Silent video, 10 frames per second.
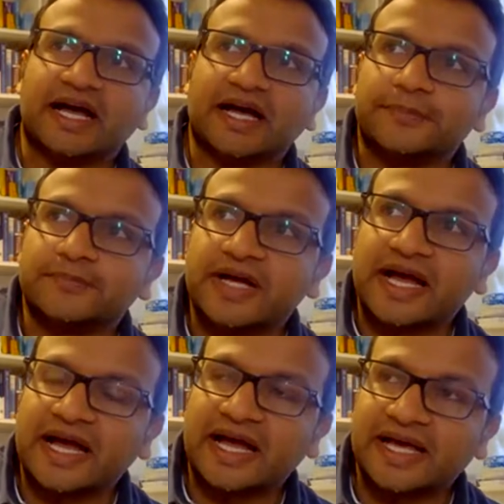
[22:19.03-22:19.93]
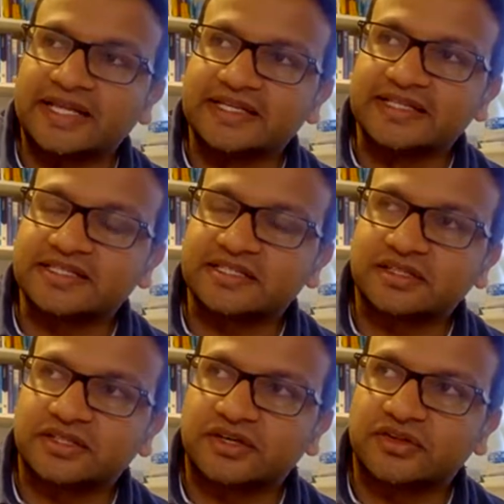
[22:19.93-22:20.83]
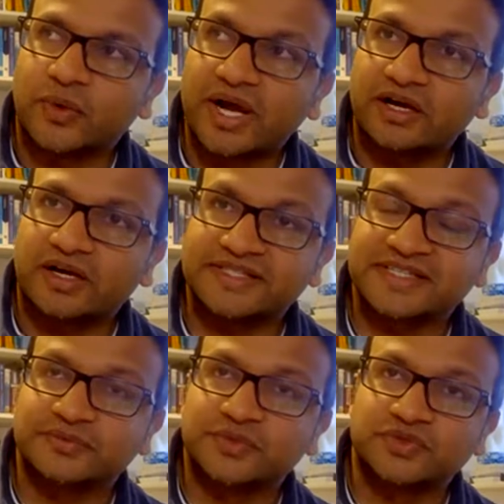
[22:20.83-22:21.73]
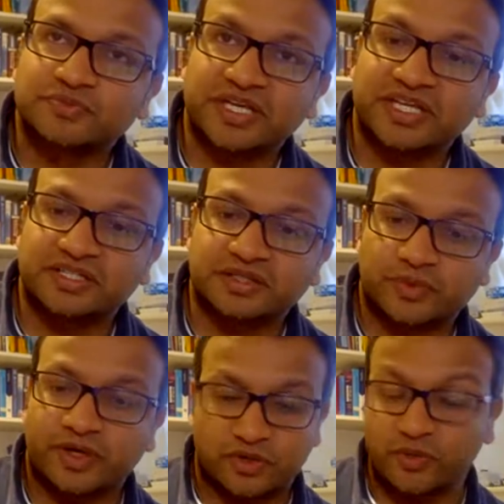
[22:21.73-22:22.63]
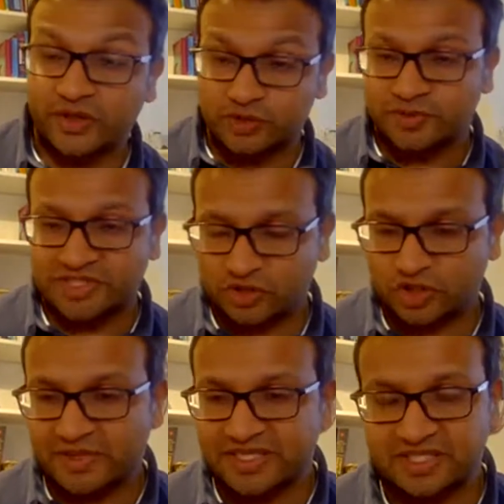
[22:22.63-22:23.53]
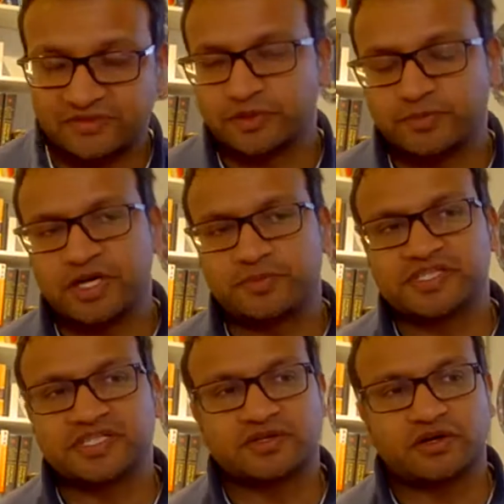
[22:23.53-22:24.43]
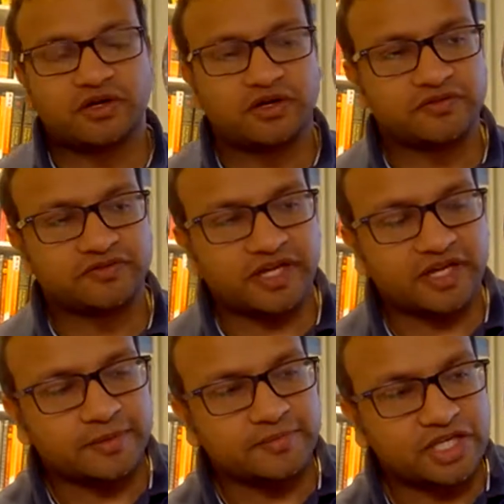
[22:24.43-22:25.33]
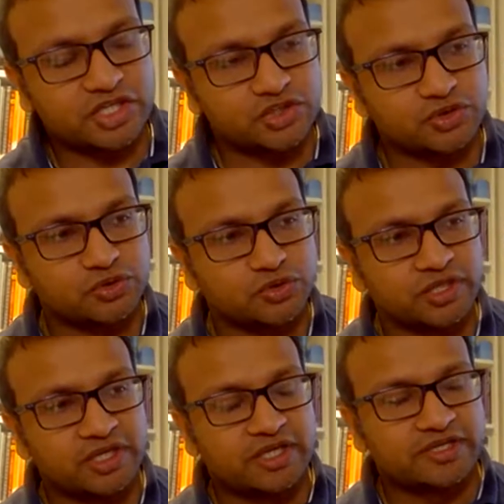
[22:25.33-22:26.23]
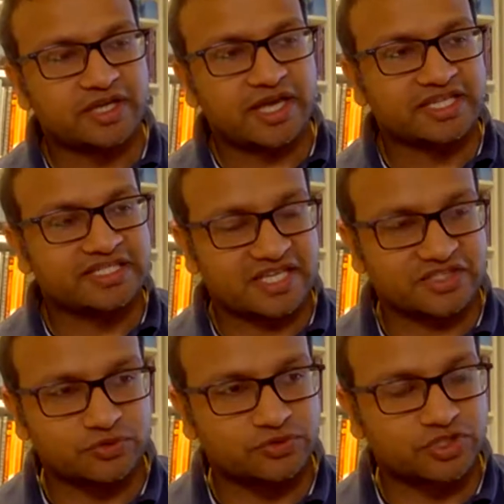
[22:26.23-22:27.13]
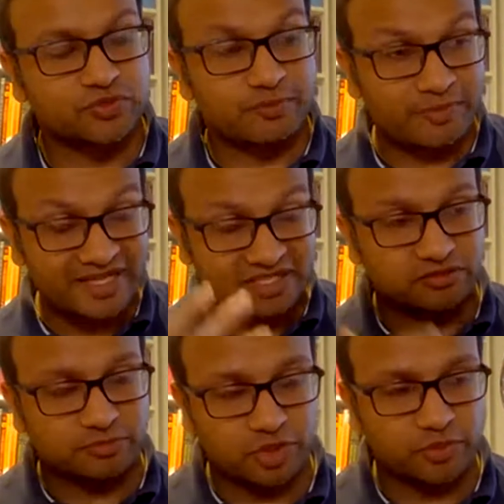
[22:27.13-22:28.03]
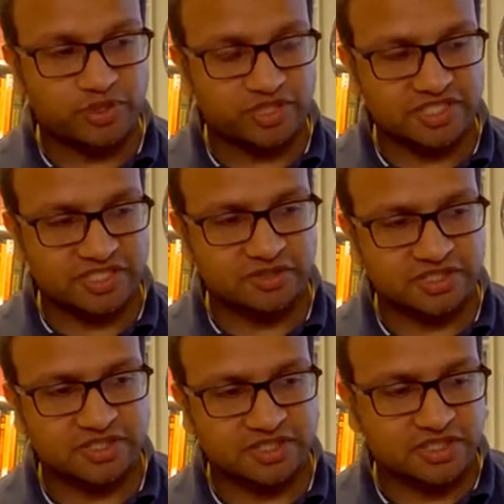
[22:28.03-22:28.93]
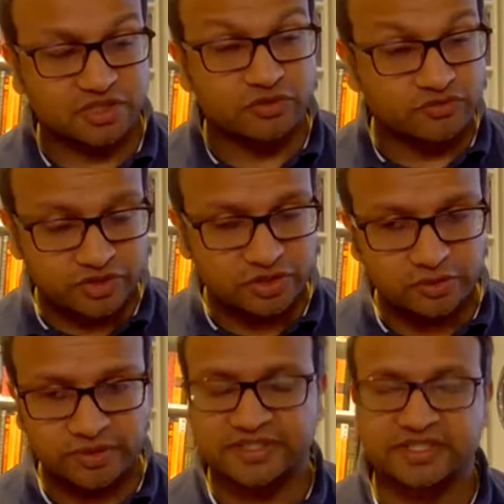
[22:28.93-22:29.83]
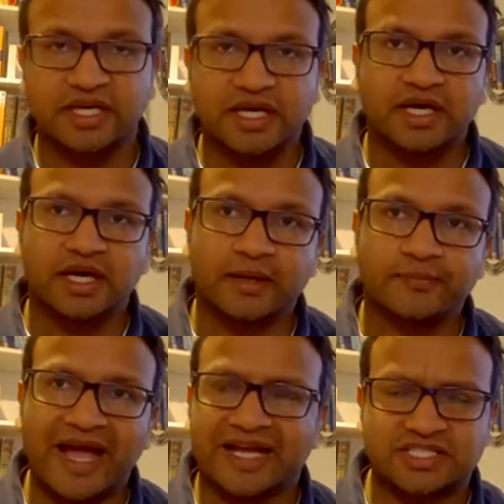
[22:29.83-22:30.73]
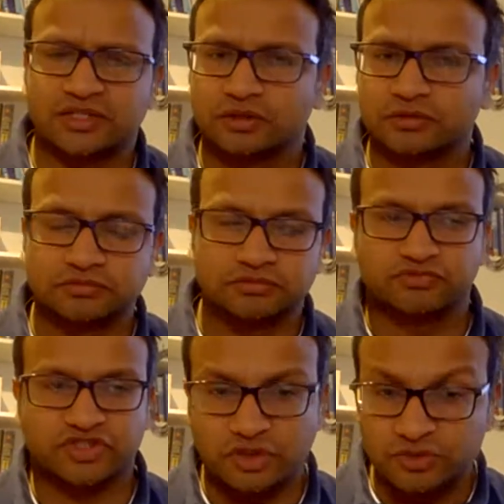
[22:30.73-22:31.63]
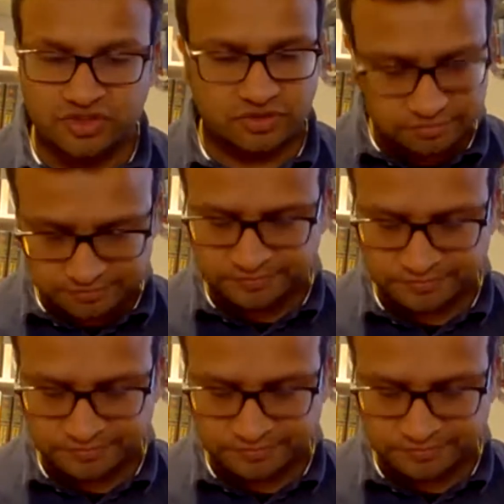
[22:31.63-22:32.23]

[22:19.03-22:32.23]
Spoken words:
And the way our system was being documented for the purposes of making sure that any test orders went back to the appropriate consultant to review and acting on results